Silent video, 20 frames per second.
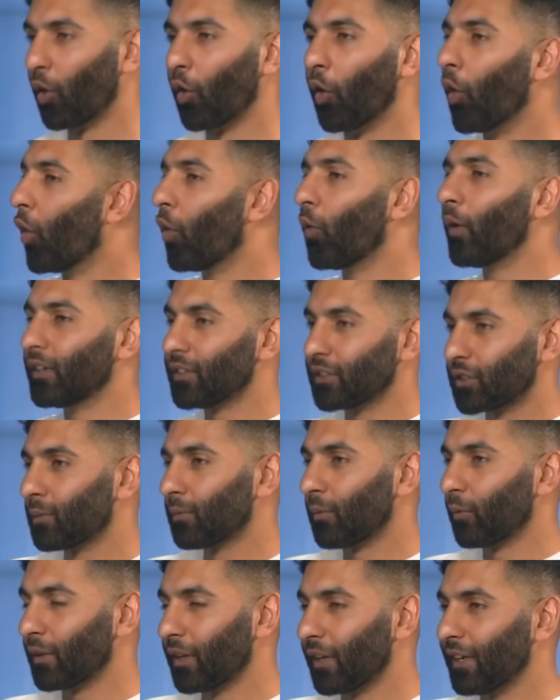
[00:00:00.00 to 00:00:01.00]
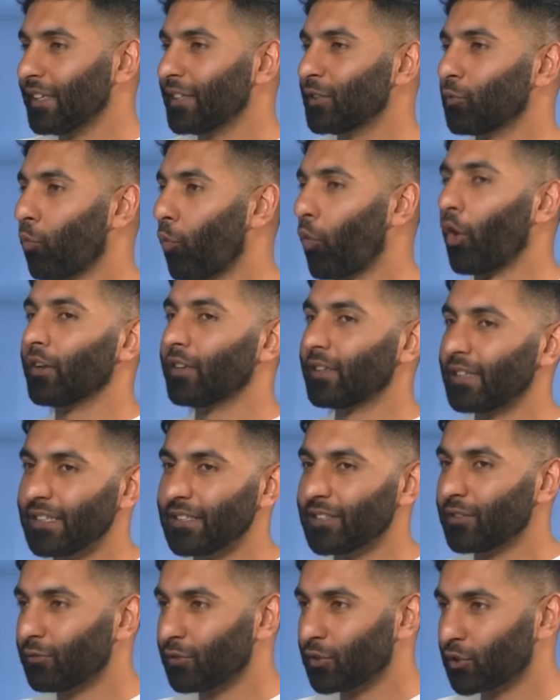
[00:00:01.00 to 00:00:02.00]
always come up with at least one
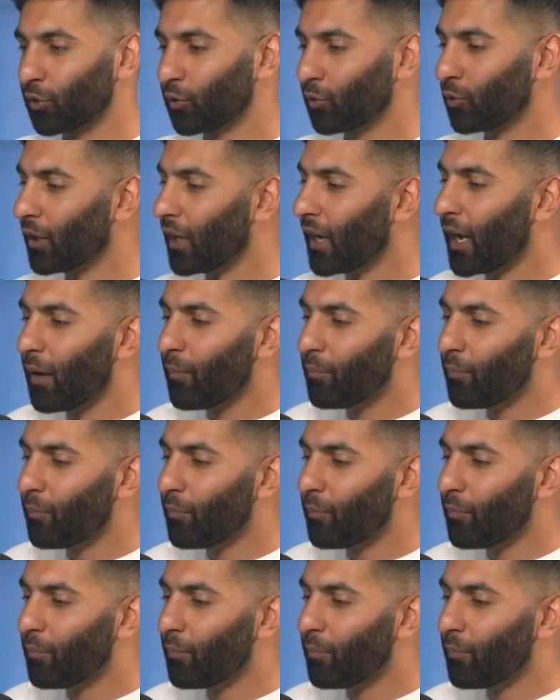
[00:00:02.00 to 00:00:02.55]
decent result.